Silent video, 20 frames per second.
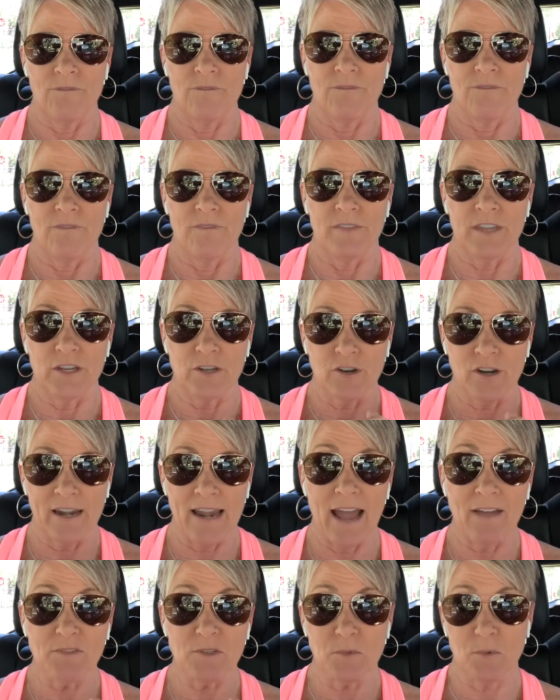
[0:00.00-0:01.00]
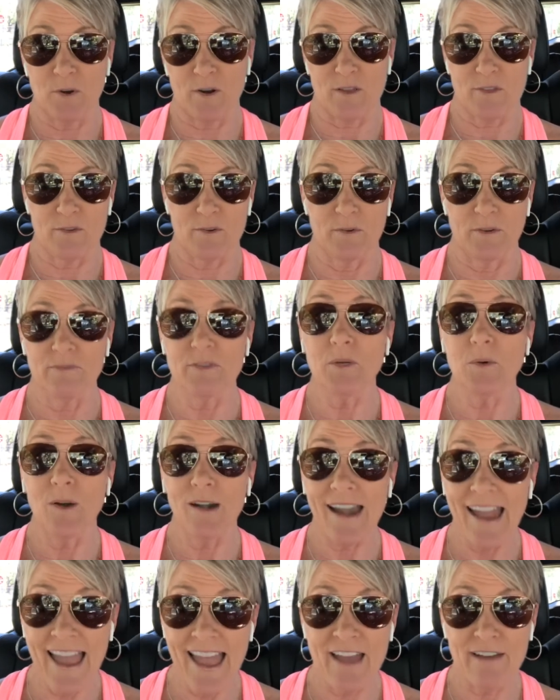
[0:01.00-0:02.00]
that you're going to have to work through if you
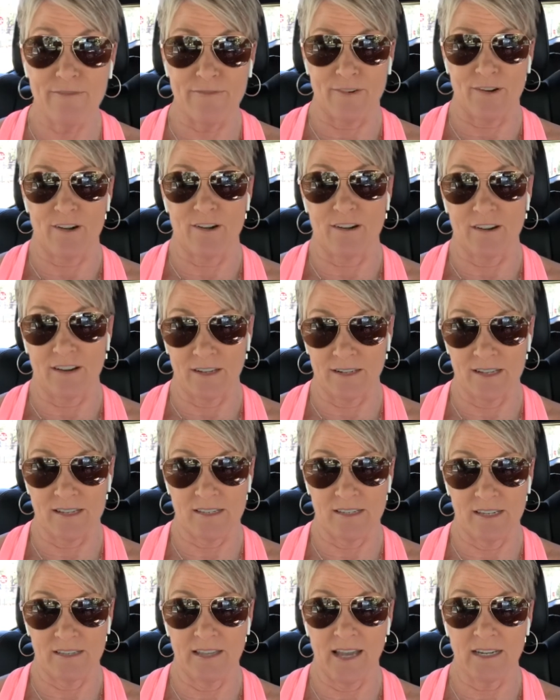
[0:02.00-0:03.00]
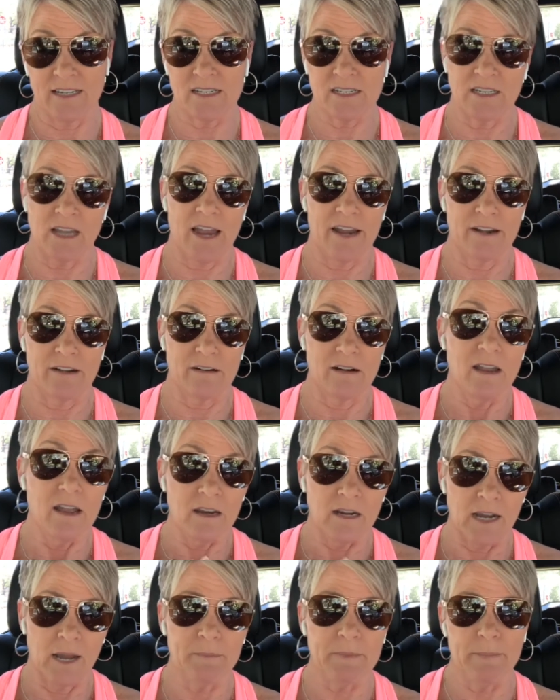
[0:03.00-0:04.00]
are ever going to see that desire
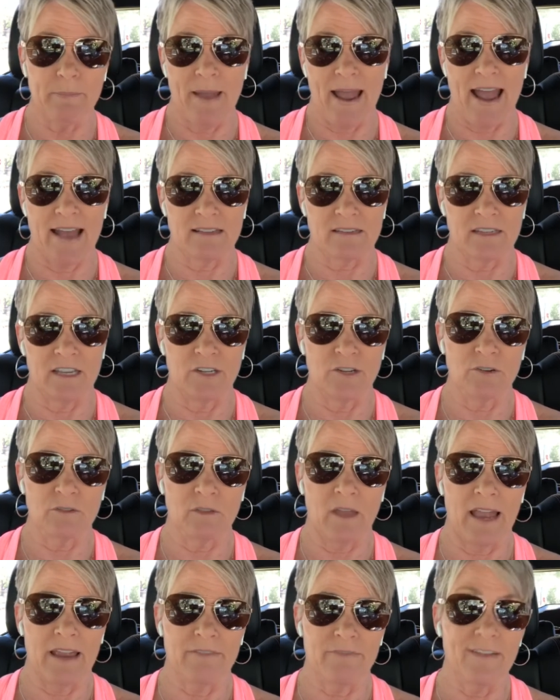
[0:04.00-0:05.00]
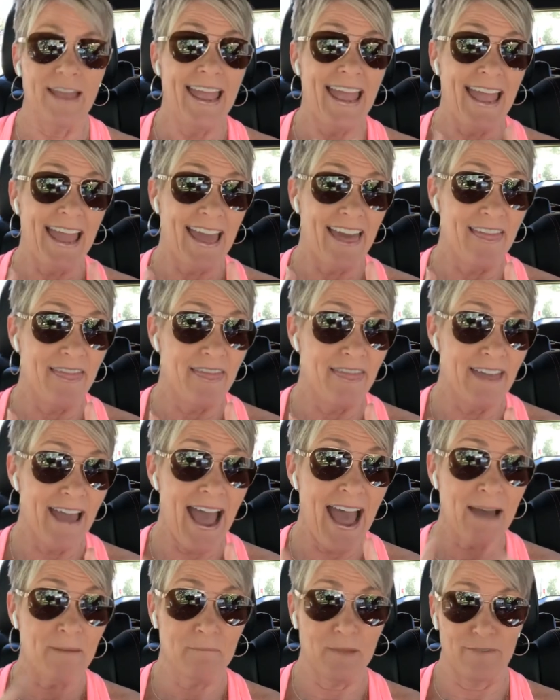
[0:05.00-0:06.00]
come to pass in your life. And
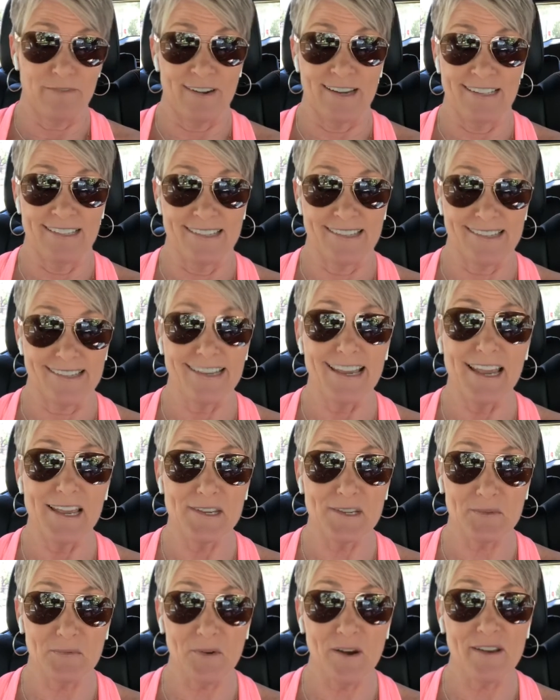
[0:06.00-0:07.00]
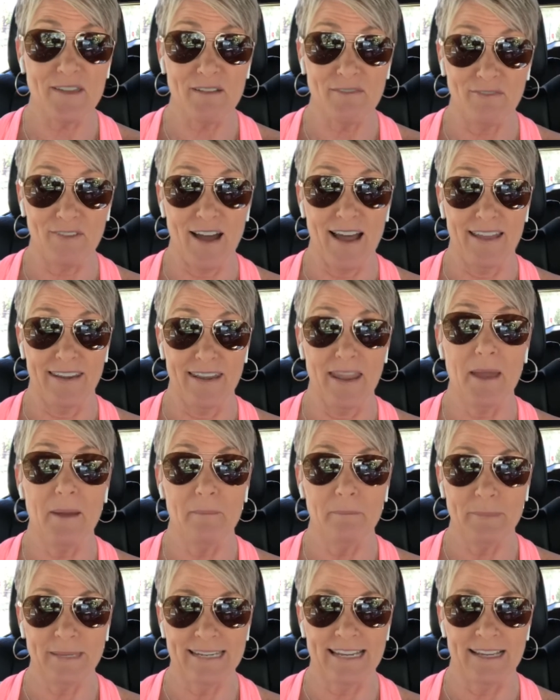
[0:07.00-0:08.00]
that, my friends, is where the fun
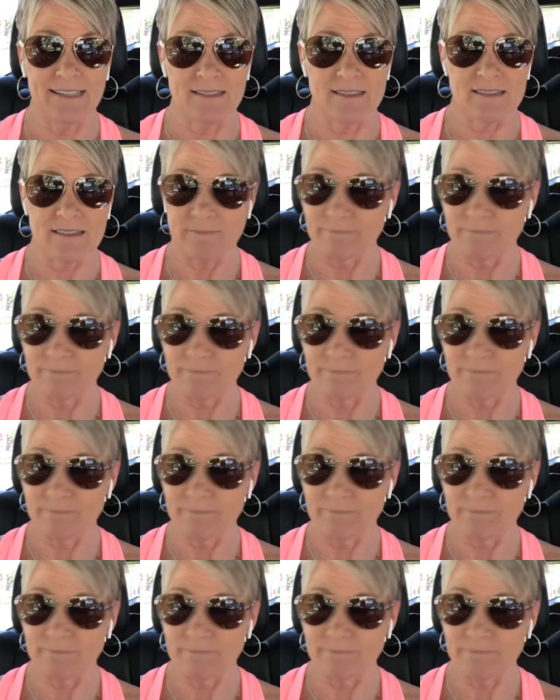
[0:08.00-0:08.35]
begins.